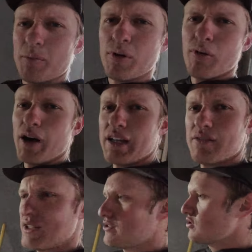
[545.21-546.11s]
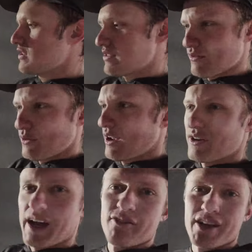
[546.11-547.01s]
up plenty of engines. If we
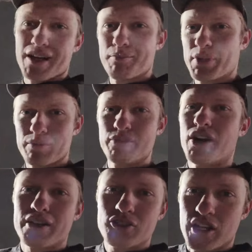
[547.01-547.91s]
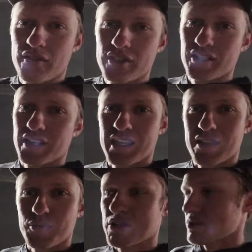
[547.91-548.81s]
ever have like a big block Chevy or a
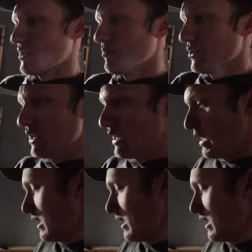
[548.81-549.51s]
Hemi or something,